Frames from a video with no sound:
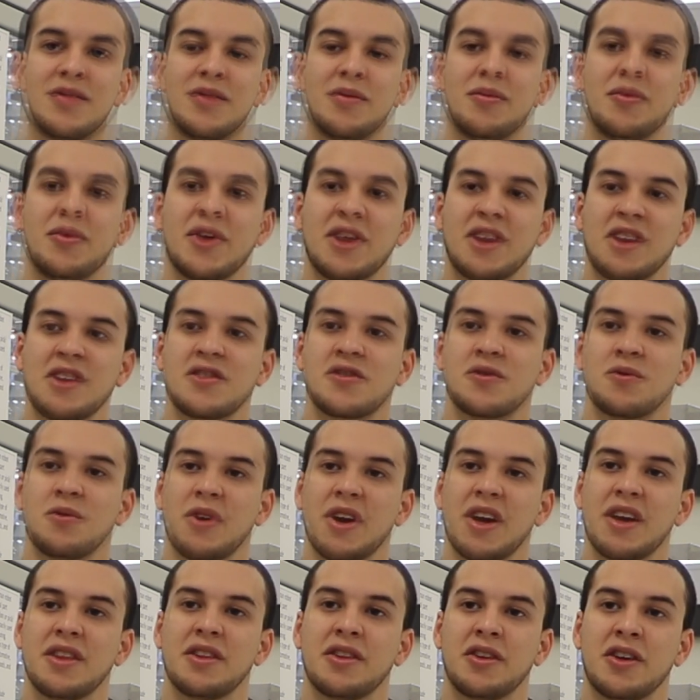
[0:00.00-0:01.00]
The biggest
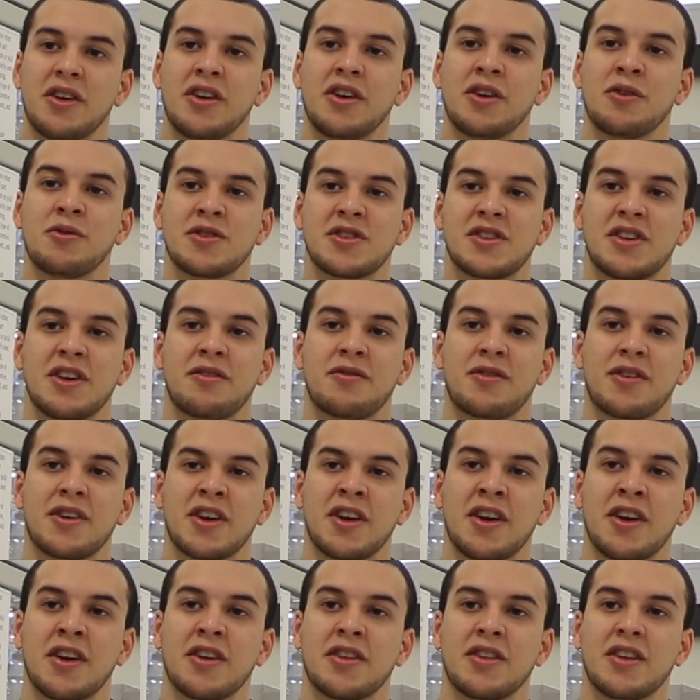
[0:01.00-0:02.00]
way that learning was
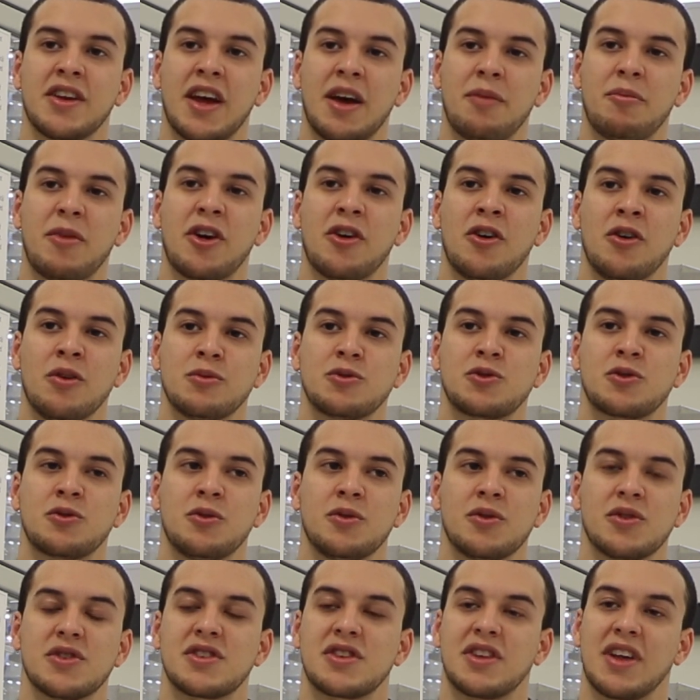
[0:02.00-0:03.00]
different here than at my home
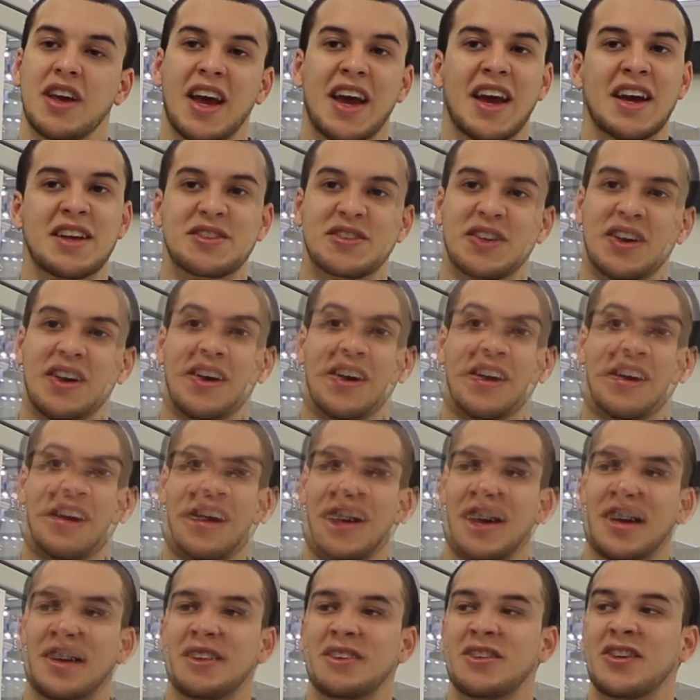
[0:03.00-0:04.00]
school is the hands-on. The
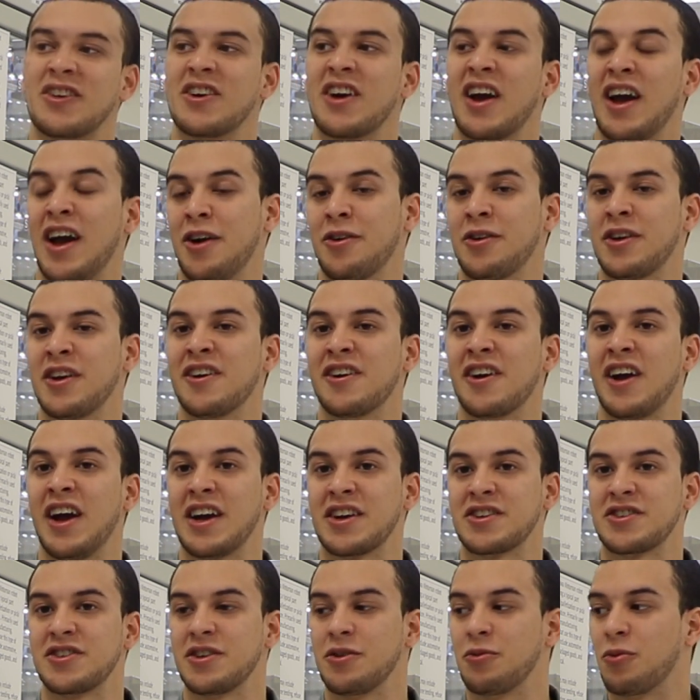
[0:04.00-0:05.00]
fact that you're out here
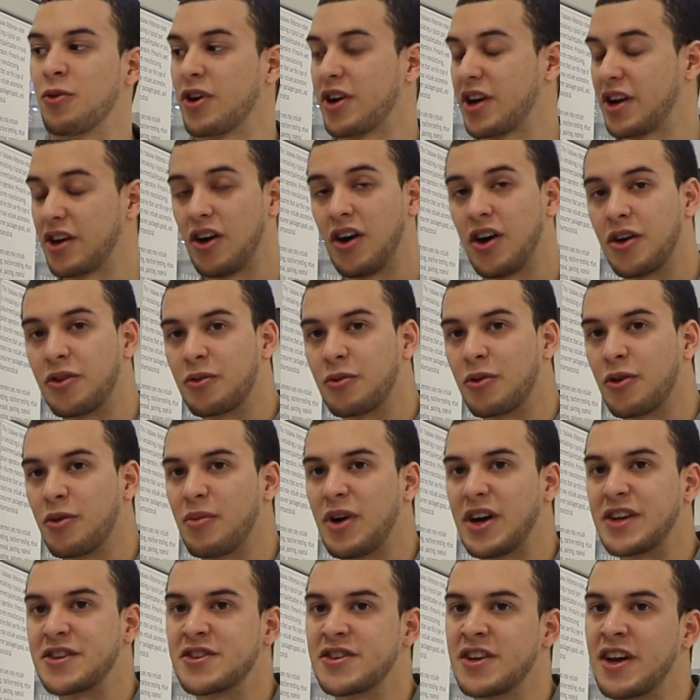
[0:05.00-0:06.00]
actually working on the
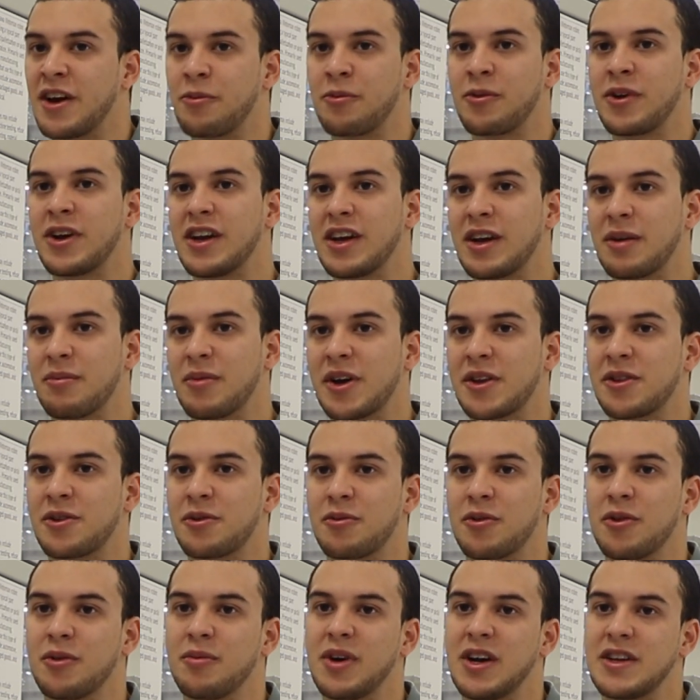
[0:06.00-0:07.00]
robots, you're not reading about the
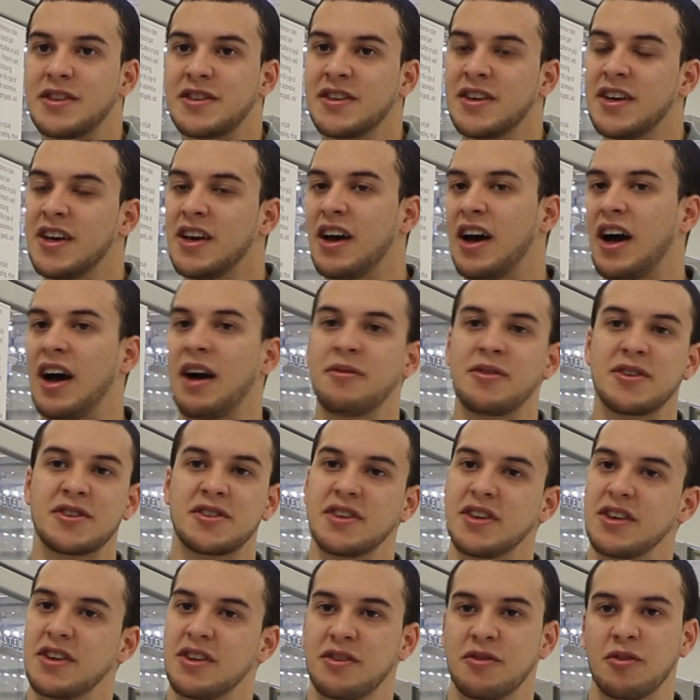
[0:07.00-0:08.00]
robots.
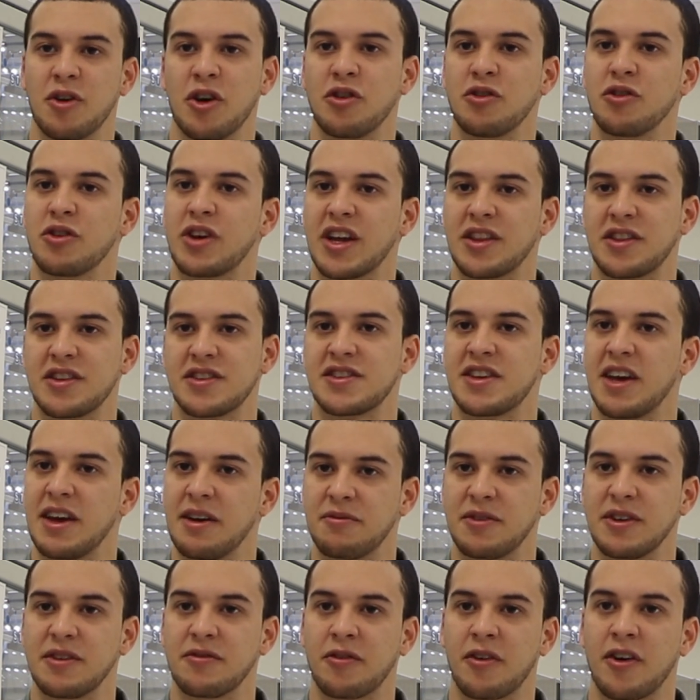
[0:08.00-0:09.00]
Obviously, you know, you get the
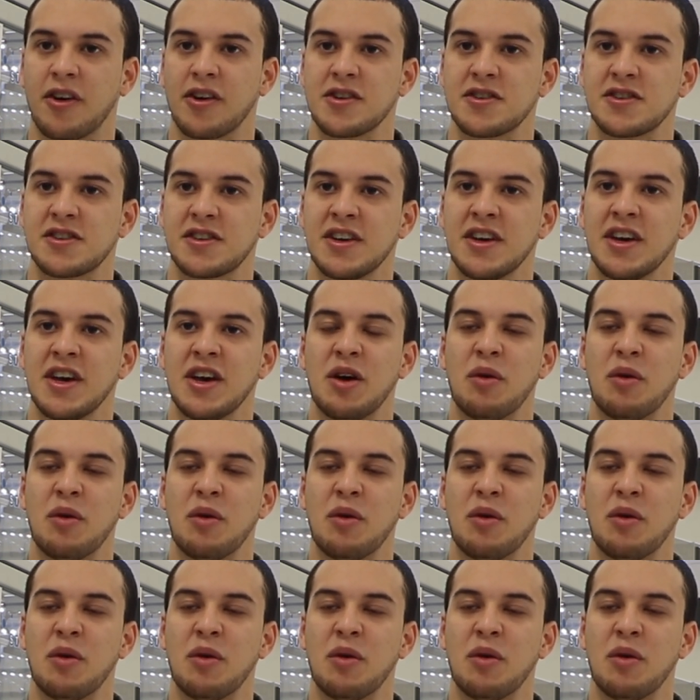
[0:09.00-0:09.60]
safety first,